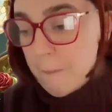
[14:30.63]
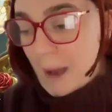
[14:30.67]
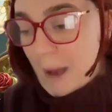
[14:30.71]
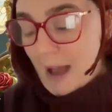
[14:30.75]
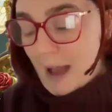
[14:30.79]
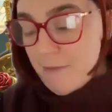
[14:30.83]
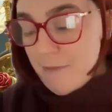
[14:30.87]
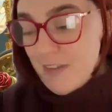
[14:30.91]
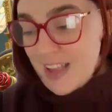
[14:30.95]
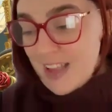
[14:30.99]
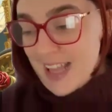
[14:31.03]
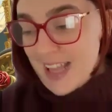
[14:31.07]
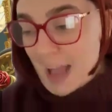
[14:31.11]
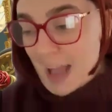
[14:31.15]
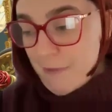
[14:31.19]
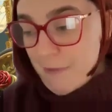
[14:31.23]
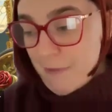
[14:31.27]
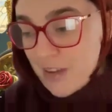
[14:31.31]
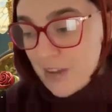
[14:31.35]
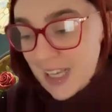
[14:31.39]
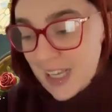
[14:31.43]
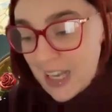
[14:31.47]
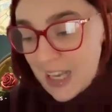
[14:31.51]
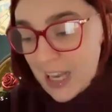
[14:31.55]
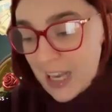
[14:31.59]
By the
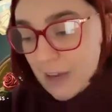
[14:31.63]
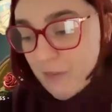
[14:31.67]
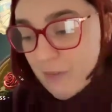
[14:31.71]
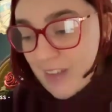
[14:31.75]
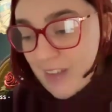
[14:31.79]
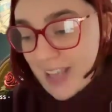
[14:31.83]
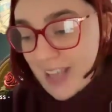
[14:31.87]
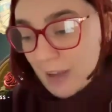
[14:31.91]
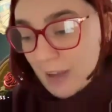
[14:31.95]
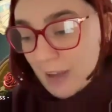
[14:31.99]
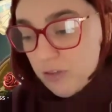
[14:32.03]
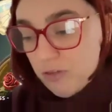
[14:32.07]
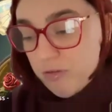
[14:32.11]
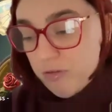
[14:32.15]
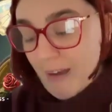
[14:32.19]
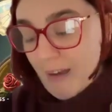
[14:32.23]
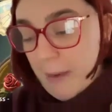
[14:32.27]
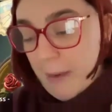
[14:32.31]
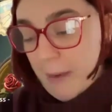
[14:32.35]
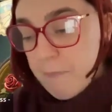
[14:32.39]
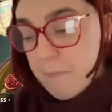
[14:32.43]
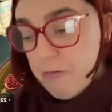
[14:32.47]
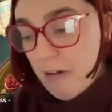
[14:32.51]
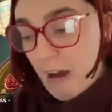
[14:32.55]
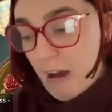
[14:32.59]
17th
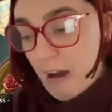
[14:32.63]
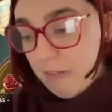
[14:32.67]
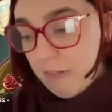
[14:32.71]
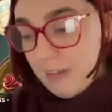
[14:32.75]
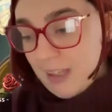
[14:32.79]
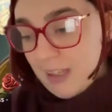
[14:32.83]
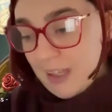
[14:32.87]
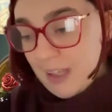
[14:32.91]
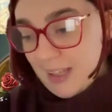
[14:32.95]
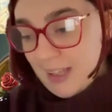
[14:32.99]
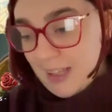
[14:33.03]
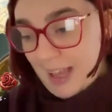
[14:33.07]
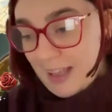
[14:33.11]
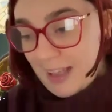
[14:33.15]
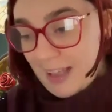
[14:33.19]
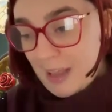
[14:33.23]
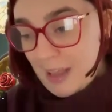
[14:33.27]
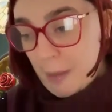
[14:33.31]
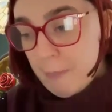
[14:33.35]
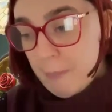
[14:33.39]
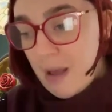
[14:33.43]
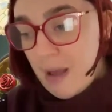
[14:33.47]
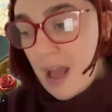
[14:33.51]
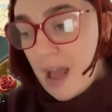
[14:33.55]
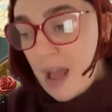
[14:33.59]
century,
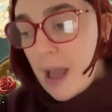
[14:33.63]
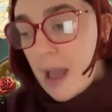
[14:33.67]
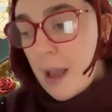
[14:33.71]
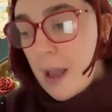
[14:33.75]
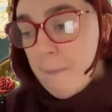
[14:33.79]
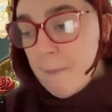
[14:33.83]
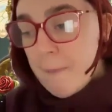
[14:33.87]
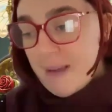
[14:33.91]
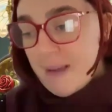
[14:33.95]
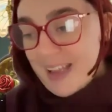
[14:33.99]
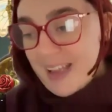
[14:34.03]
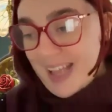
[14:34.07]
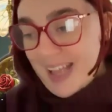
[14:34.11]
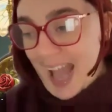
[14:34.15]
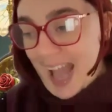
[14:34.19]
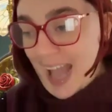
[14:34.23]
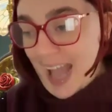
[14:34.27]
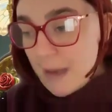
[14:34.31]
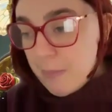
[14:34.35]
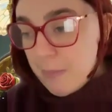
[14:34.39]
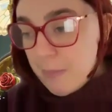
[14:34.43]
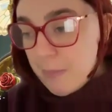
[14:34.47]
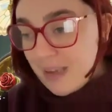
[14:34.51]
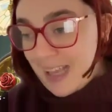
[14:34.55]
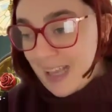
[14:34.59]
Protestantism
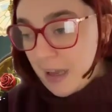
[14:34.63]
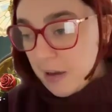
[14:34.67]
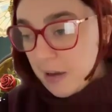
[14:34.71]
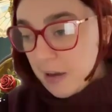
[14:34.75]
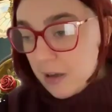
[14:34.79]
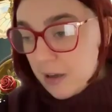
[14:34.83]
became